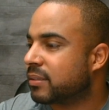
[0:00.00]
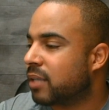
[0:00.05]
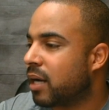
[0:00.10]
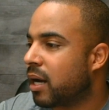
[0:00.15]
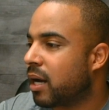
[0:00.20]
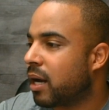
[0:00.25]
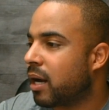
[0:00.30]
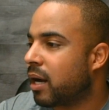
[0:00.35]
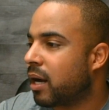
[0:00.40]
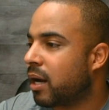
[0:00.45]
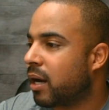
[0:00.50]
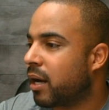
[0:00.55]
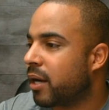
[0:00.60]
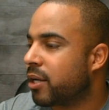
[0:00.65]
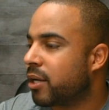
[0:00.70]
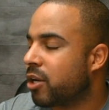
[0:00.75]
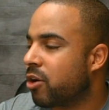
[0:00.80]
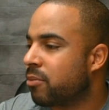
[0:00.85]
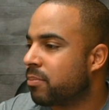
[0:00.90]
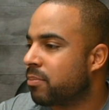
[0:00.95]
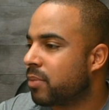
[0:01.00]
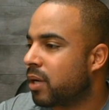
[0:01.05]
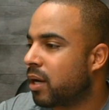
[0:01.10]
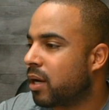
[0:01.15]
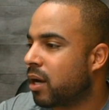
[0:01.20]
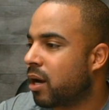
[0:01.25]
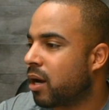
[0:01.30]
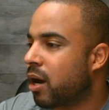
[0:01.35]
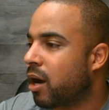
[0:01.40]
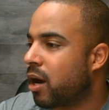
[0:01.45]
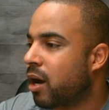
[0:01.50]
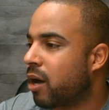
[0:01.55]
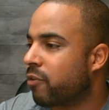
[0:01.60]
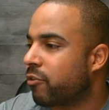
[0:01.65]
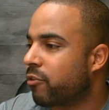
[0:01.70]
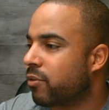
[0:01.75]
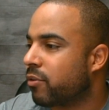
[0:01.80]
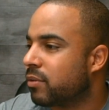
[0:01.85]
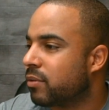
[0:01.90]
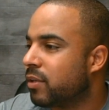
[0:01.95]
nope.
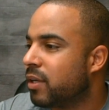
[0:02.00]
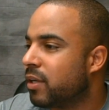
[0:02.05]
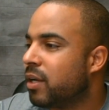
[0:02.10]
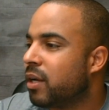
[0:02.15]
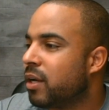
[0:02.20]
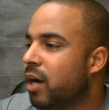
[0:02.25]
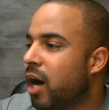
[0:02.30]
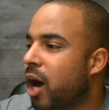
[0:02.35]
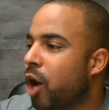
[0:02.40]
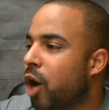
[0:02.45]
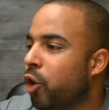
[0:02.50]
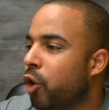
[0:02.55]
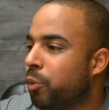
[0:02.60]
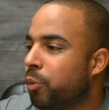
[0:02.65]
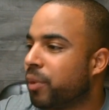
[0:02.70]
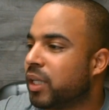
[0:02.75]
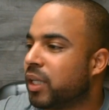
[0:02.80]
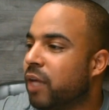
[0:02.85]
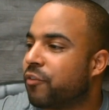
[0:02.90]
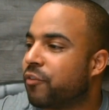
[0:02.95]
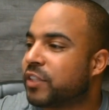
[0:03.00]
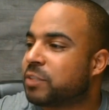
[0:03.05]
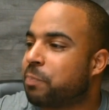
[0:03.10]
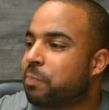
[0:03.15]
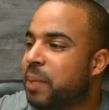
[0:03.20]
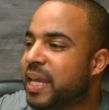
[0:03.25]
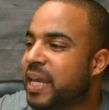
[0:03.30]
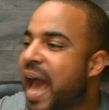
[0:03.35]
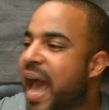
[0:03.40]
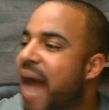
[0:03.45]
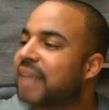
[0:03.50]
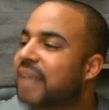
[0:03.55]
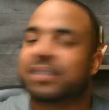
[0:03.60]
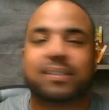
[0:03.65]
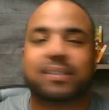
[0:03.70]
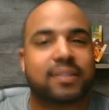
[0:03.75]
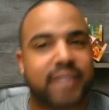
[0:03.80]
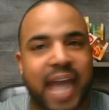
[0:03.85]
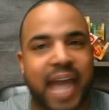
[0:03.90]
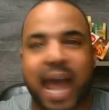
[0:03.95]
Uber and Lyft is
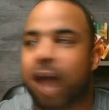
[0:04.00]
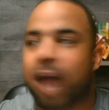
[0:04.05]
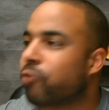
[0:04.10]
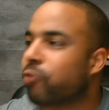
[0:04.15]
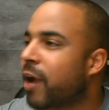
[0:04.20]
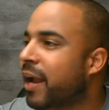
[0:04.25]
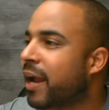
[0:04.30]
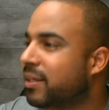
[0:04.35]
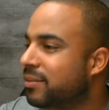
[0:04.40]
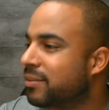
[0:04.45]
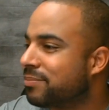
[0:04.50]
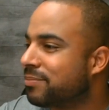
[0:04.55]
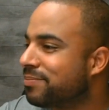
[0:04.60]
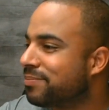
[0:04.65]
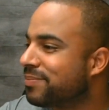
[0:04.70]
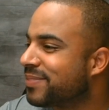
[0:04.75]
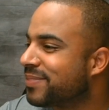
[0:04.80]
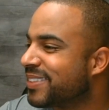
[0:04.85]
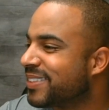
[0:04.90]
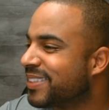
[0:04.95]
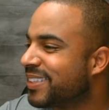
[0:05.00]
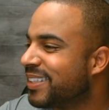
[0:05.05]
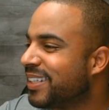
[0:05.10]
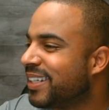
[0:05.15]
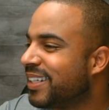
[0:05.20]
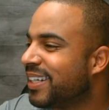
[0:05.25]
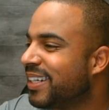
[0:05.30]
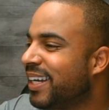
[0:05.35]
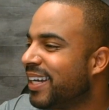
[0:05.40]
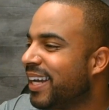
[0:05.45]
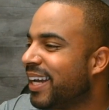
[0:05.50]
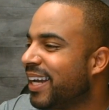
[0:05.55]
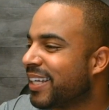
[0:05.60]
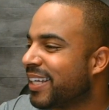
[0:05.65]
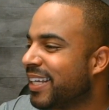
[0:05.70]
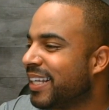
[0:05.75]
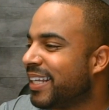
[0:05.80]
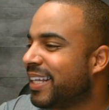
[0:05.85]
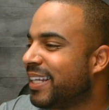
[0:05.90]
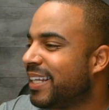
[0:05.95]
BS. Yeah, Rick.
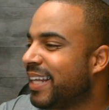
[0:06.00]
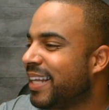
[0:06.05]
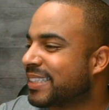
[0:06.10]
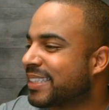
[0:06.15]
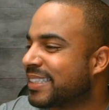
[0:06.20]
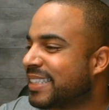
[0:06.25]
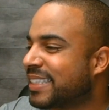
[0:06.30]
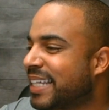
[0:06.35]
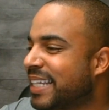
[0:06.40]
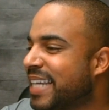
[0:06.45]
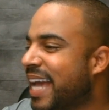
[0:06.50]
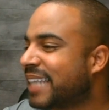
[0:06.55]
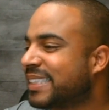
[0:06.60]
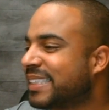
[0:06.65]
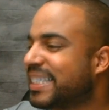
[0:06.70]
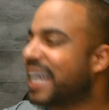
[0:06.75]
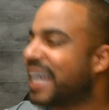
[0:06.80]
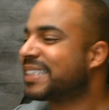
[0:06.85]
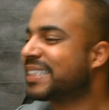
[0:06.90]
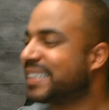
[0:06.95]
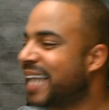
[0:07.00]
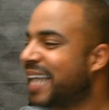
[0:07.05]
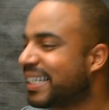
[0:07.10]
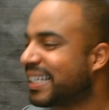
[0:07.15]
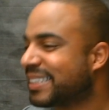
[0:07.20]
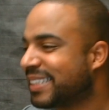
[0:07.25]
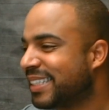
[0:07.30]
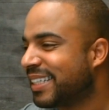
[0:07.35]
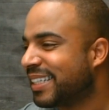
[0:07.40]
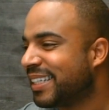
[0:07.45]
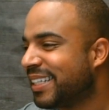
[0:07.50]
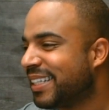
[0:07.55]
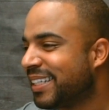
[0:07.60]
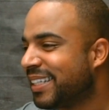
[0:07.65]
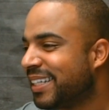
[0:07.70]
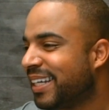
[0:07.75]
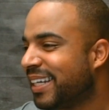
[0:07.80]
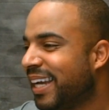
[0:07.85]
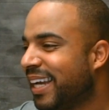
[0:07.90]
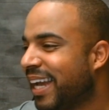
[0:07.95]
And Alexis said, yes, yes, yes.
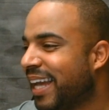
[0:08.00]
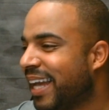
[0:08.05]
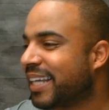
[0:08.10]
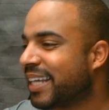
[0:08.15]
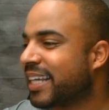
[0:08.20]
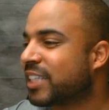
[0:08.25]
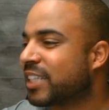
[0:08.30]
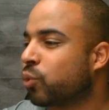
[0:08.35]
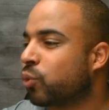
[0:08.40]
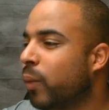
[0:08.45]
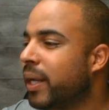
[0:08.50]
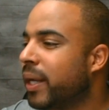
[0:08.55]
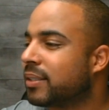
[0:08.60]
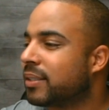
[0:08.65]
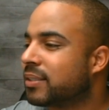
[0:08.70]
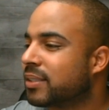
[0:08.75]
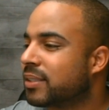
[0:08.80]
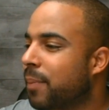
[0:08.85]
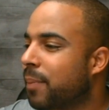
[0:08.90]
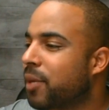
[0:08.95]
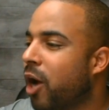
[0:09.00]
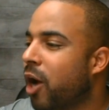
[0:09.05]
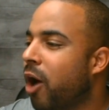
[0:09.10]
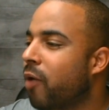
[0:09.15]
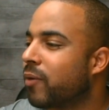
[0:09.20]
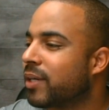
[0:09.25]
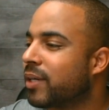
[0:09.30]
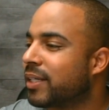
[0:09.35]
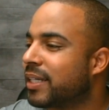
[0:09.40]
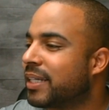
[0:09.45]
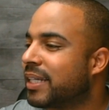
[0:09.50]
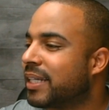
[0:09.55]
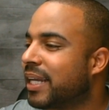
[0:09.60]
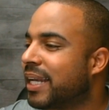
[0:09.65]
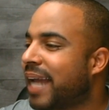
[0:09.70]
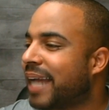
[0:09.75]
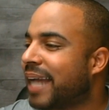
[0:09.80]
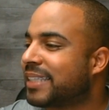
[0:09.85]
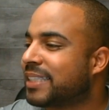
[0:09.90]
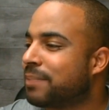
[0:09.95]
And look at Sweets coming on with the
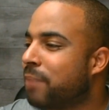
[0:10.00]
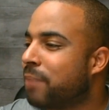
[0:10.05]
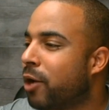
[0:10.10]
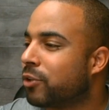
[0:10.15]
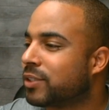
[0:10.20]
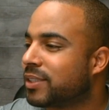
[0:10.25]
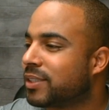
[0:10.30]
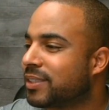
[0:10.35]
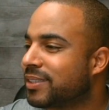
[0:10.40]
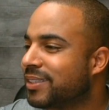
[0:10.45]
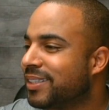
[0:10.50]
nice emojis.